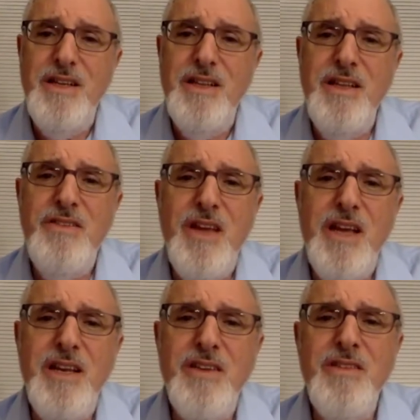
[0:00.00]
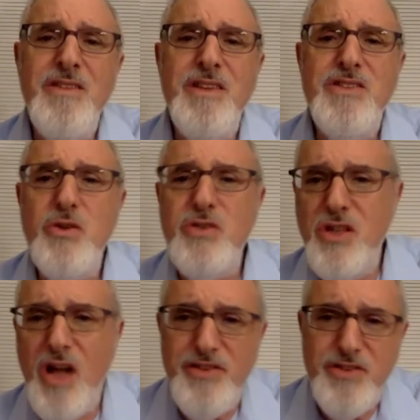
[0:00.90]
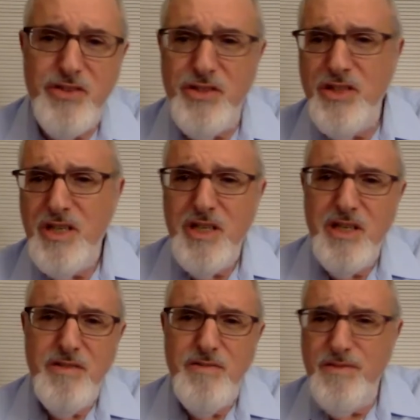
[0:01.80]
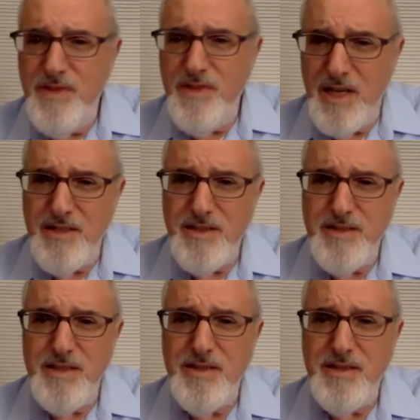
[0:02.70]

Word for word: The insight isn't a sociological uh,